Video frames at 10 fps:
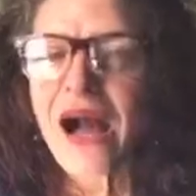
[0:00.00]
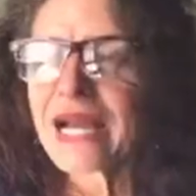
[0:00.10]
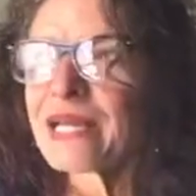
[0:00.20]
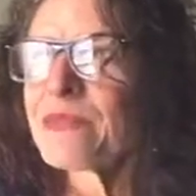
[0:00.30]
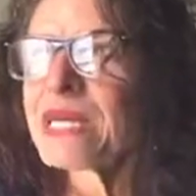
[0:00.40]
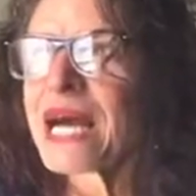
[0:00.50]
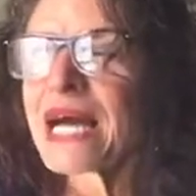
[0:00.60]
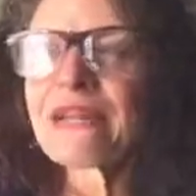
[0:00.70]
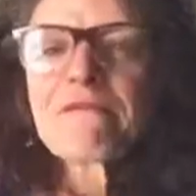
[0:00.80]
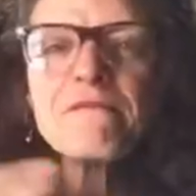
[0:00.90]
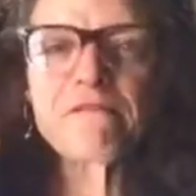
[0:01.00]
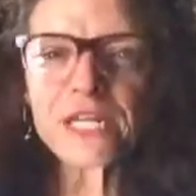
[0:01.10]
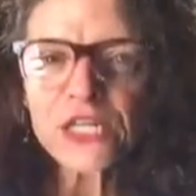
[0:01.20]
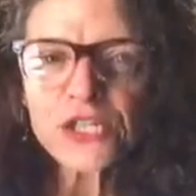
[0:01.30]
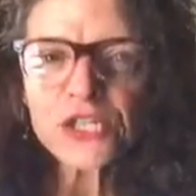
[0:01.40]
I am not
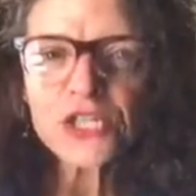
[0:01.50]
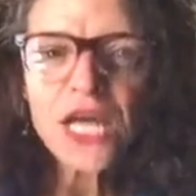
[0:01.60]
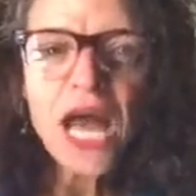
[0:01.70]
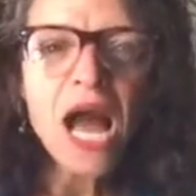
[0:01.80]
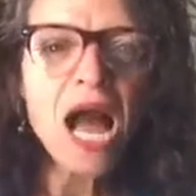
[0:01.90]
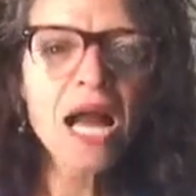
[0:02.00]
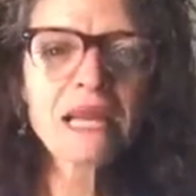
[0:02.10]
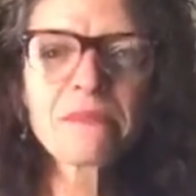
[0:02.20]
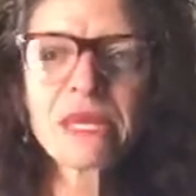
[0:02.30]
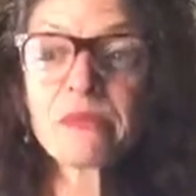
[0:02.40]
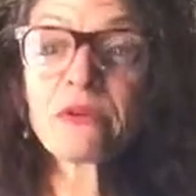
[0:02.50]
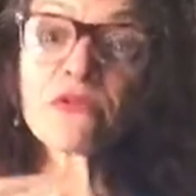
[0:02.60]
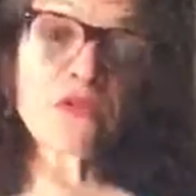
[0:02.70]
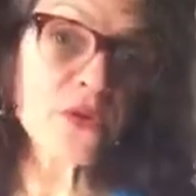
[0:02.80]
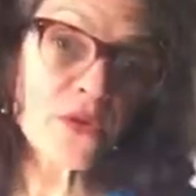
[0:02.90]
finished. I may be
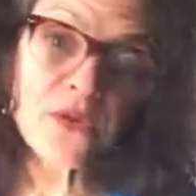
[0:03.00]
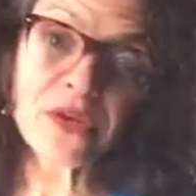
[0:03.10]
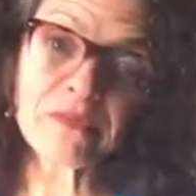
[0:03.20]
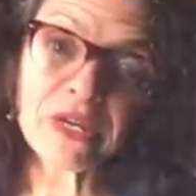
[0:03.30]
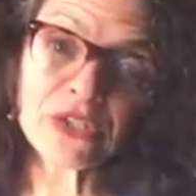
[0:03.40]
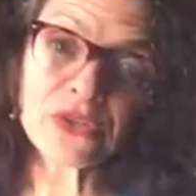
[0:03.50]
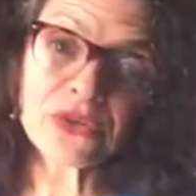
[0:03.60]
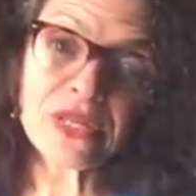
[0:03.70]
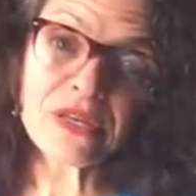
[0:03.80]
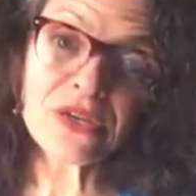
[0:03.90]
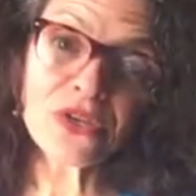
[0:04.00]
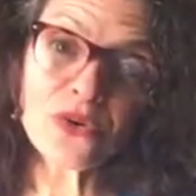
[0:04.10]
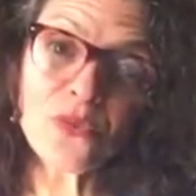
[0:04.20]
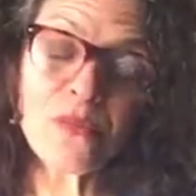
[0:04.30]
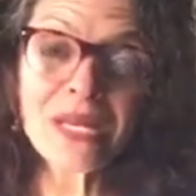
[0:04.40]
further in my journey than
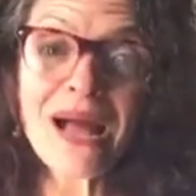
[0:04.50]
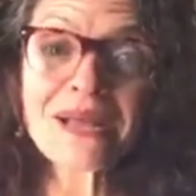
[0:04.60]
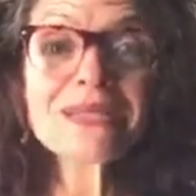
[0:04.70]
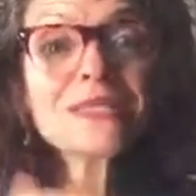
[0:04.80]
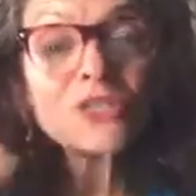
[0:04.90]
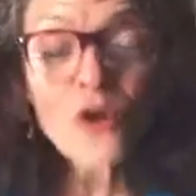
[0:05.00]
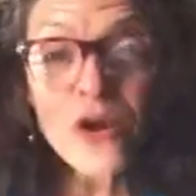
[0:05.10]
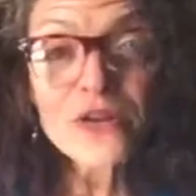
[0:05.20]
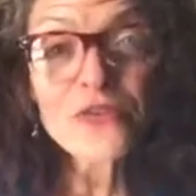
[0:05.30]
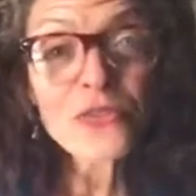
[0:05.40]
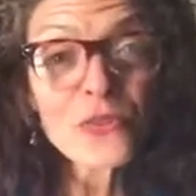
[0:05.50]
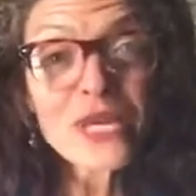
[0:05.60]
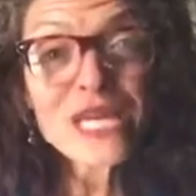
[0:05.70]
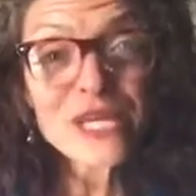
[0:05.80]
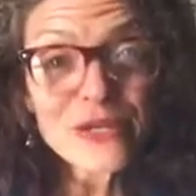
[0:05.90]
you, but I started
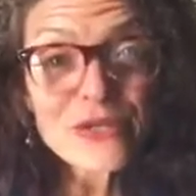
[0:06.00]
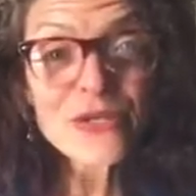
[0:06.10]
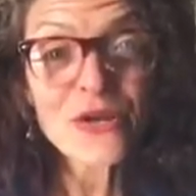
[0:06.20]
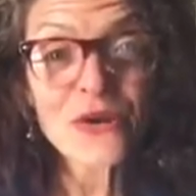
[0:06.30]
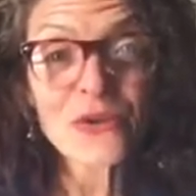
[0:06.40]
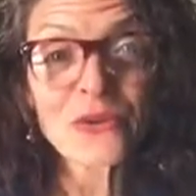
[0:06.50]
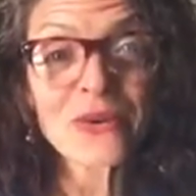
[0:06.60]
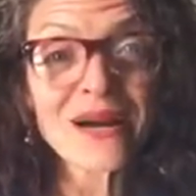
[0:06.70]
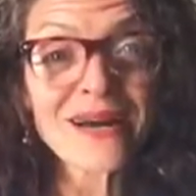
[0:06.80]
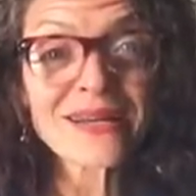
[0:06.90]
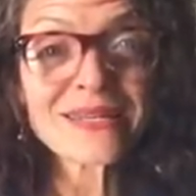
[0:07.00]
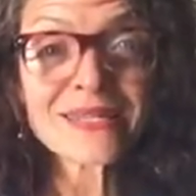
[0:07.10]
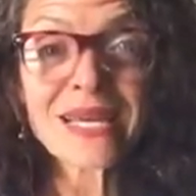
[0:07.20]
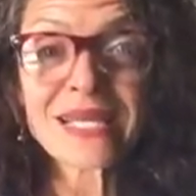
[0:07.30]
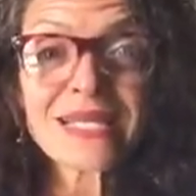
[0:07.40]
3 years ago, you
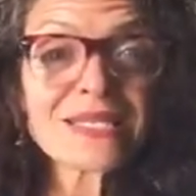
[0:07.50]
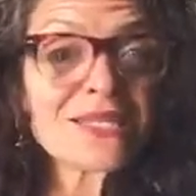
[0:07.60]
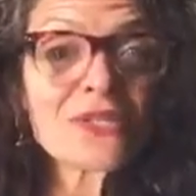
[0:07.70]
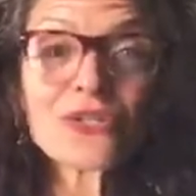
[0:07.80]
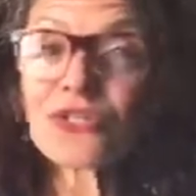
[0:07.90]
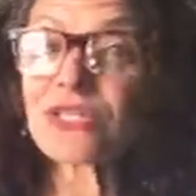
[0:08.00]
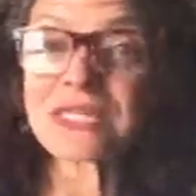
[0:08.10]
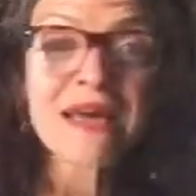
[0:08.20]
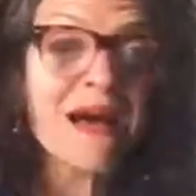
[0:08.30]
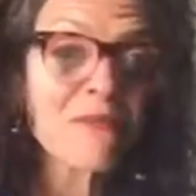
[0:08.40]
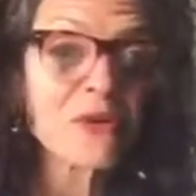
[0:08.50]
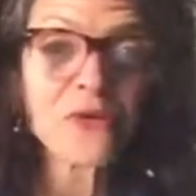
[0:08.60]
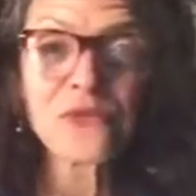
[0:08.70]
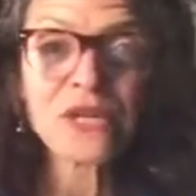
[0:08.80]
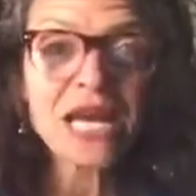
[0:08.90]
guys. Like, this didn't just happen
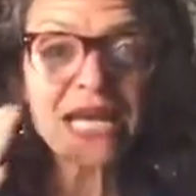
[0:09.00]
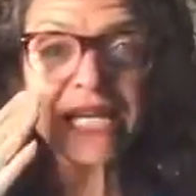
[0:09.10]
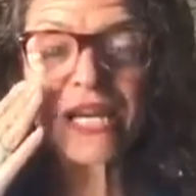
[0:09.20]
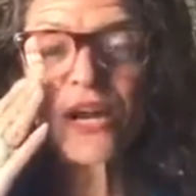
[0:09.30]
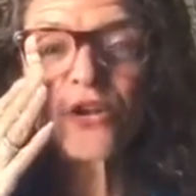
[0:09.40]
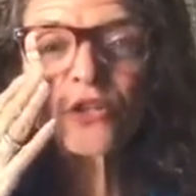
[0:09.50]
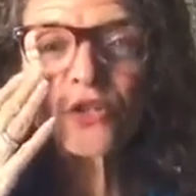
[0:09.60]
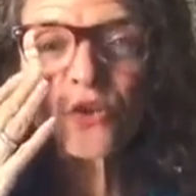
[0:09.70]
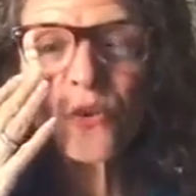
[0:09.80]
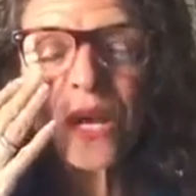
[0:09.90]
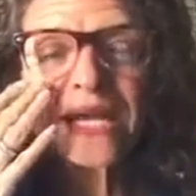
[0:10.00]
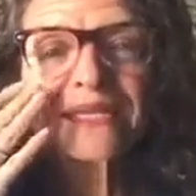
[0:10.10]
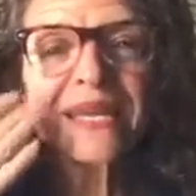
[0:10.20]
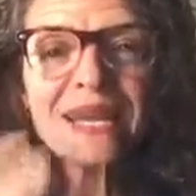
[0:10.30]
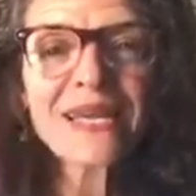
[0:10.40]
overnight. So
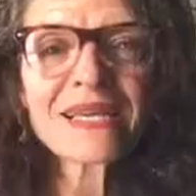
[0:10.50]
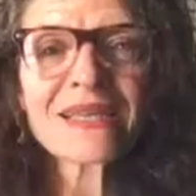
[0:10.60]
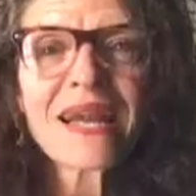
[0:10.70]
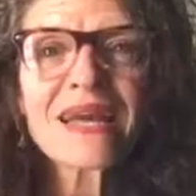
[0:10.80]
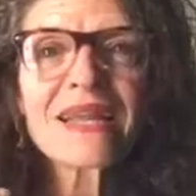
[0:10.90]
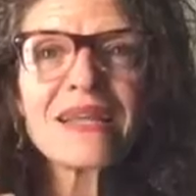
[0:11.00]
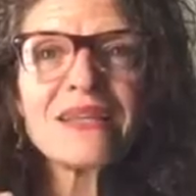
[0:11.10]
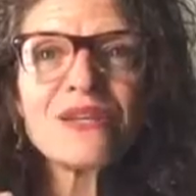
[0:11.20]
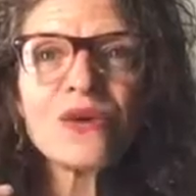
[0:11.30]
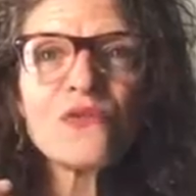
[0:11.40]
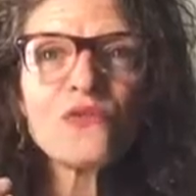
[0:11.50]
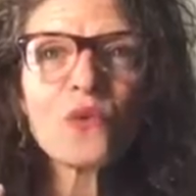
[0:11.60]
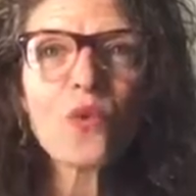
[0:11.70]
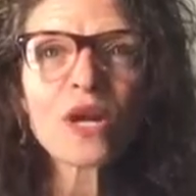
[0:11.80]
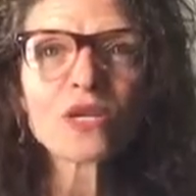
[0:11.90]
take that, for
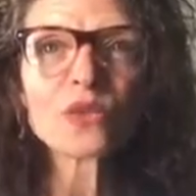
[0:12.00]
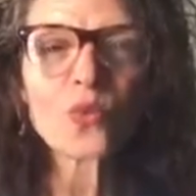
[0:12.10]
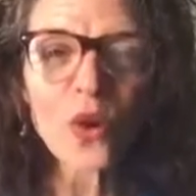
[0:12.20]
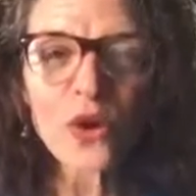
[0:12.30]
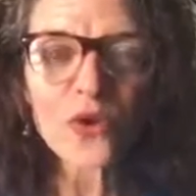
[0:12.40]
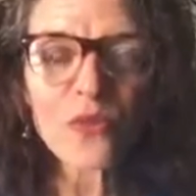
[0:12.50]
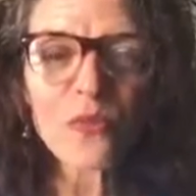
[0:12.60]
what it's worth.